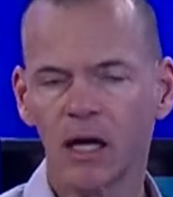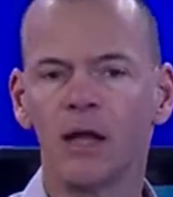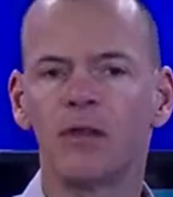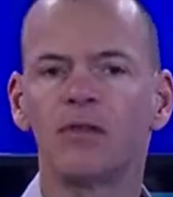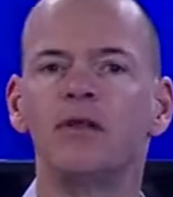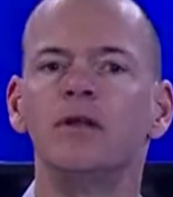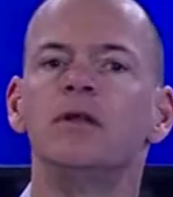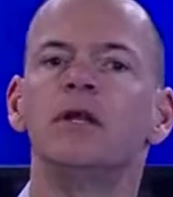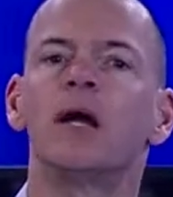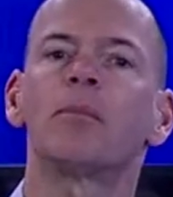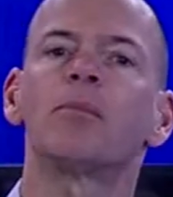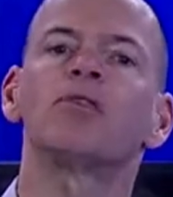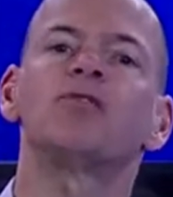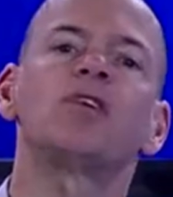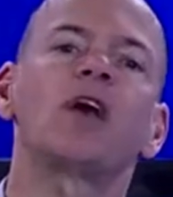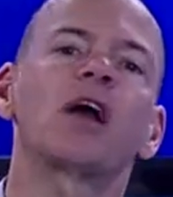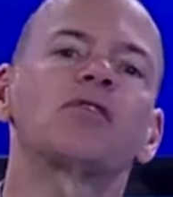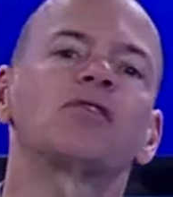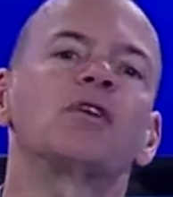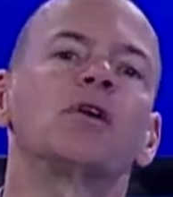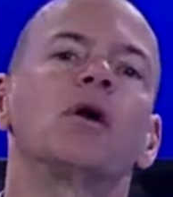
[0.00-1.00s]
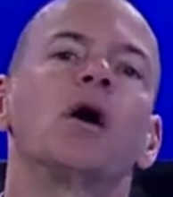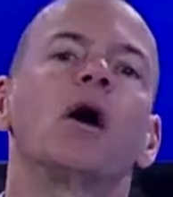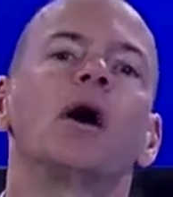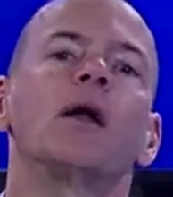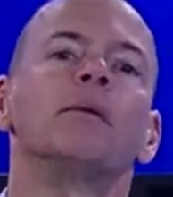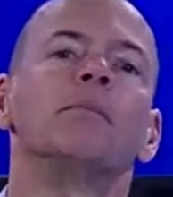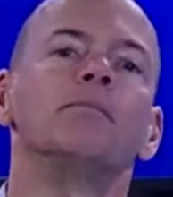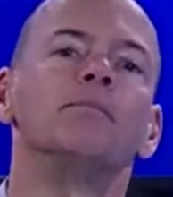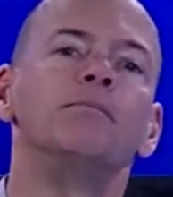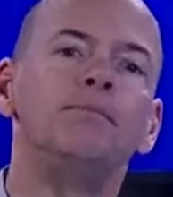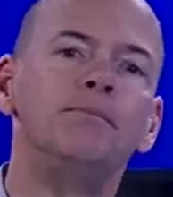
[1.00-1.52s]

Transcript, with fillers: The numbers actually got